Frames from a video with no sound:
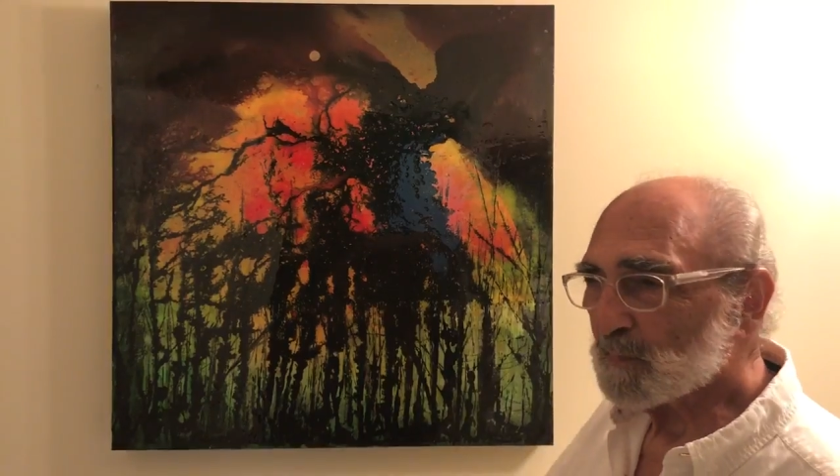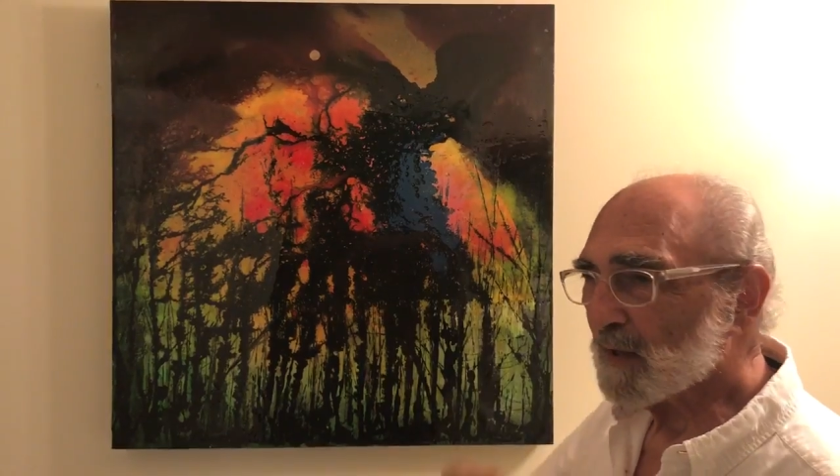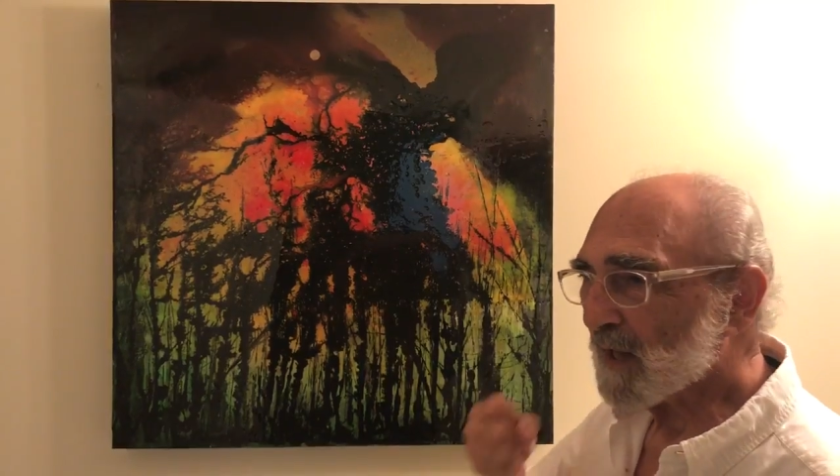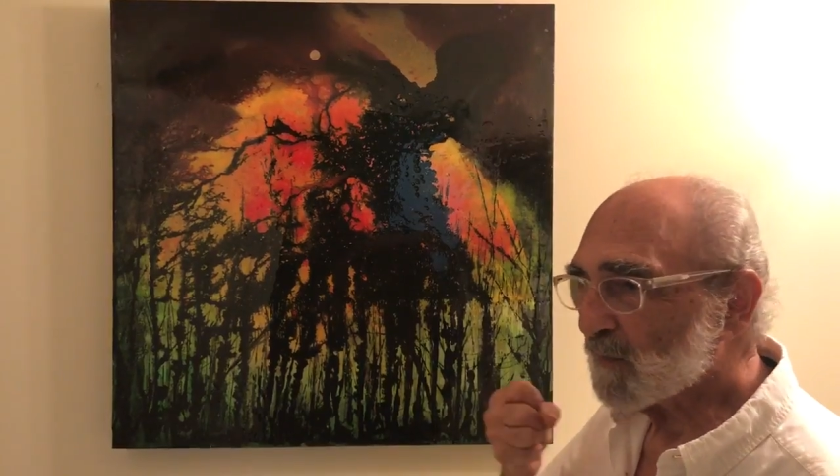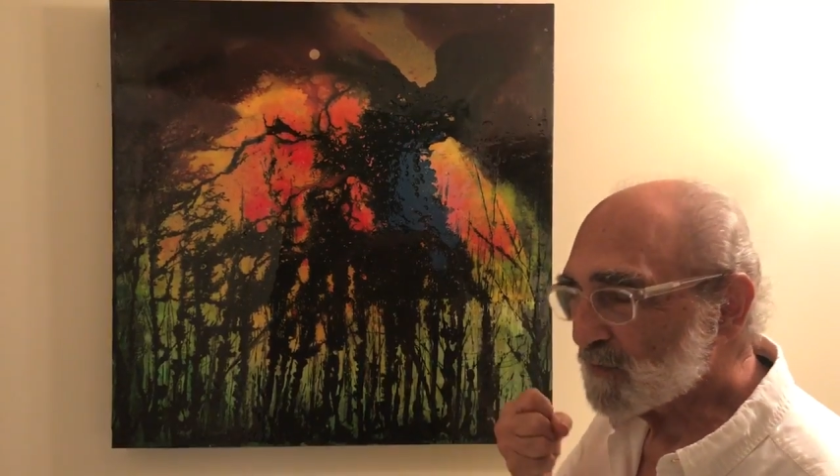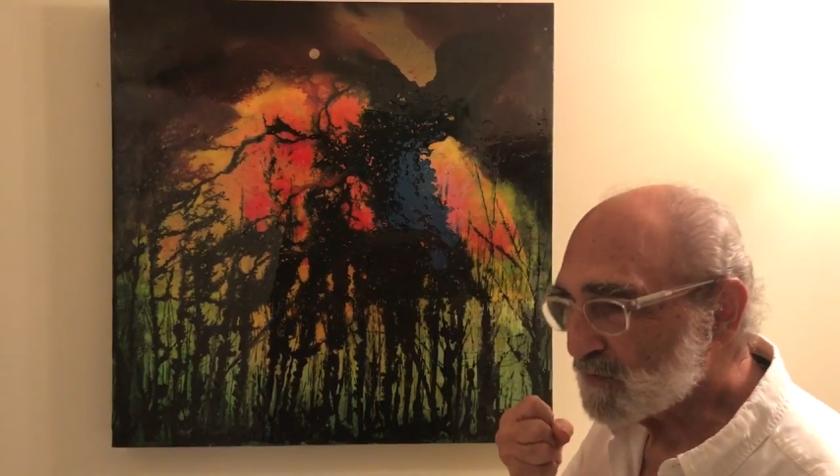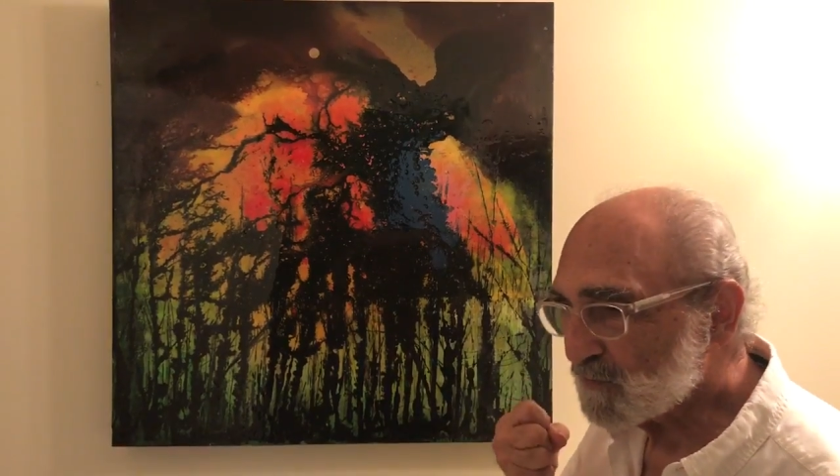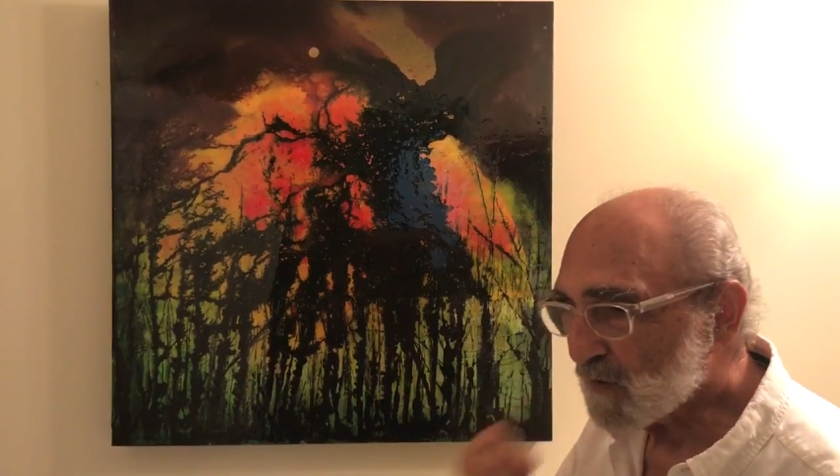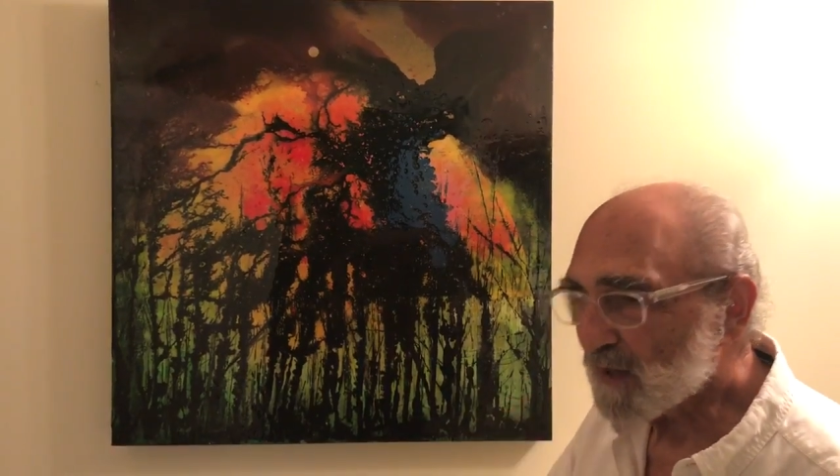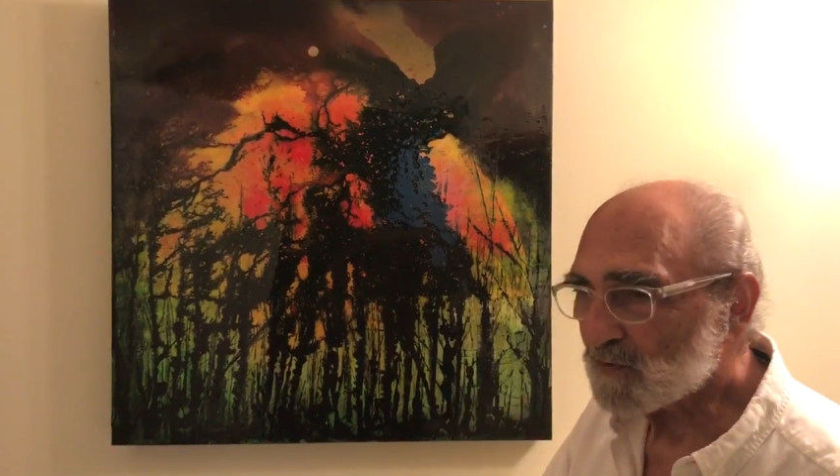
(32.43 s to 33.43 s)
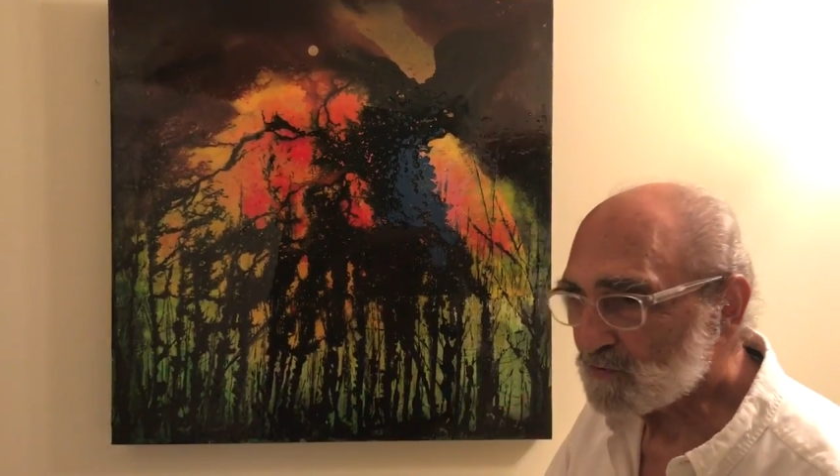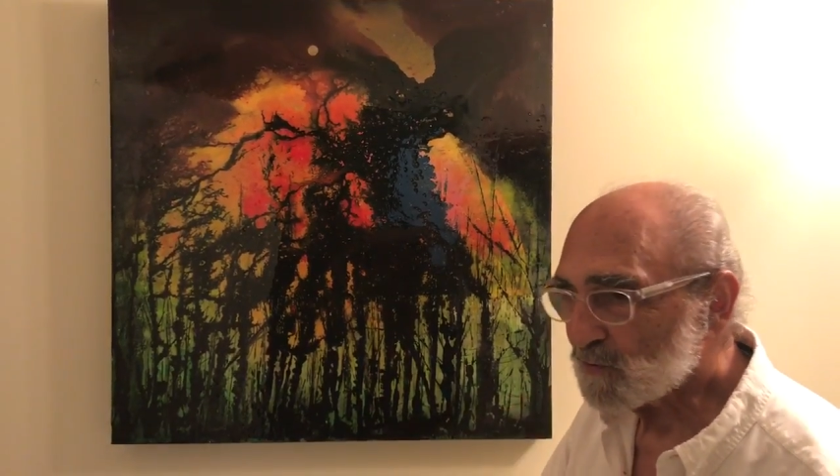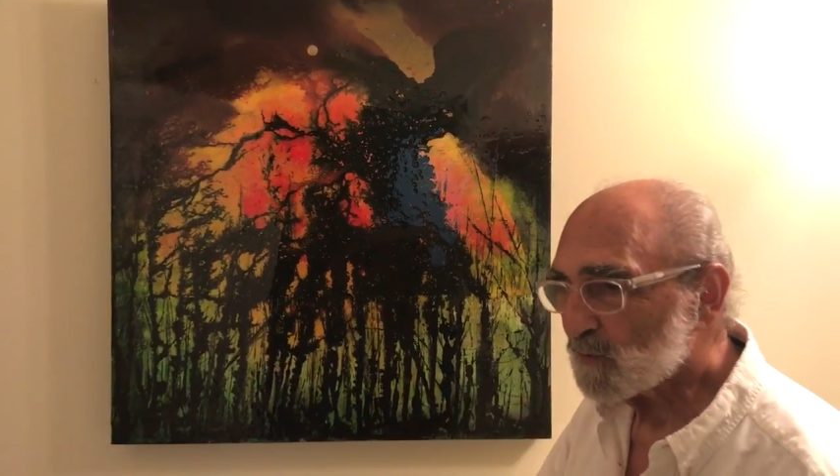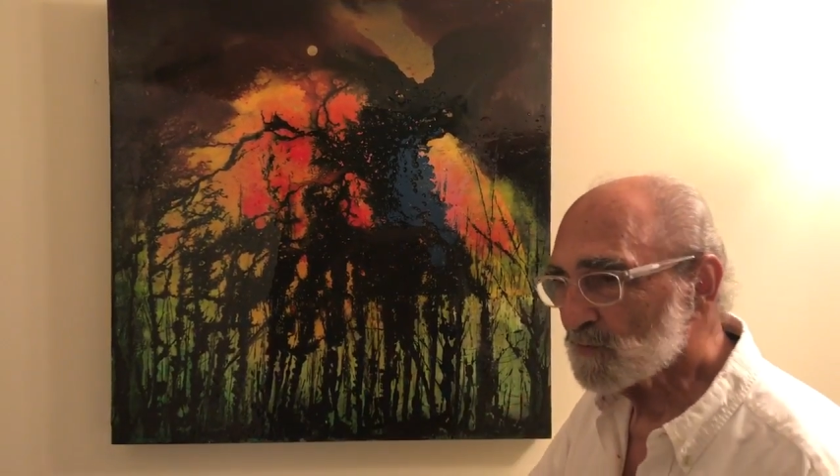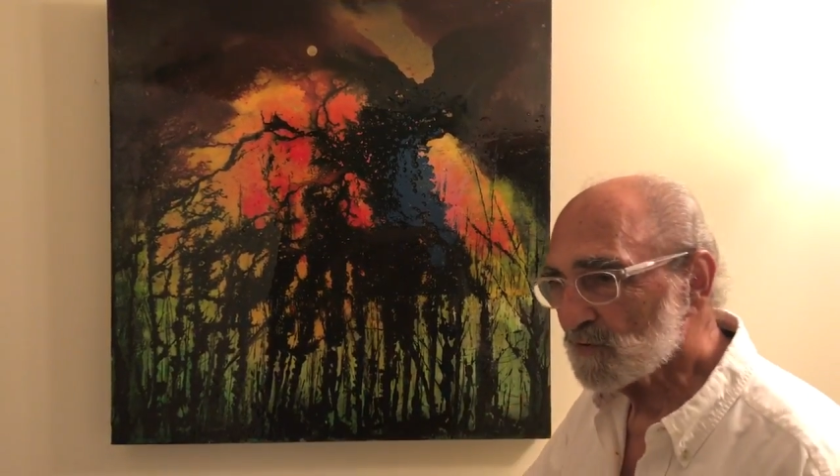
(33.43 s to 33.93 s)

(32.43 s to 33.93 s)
about how this firestorm